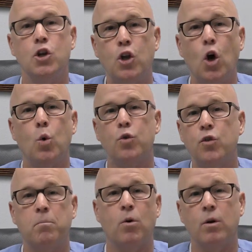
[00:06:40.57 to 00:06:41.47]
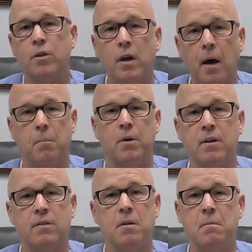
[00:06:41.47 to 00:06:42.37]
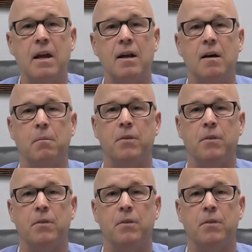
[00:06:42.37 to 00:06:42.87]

Don't support the companies that make them.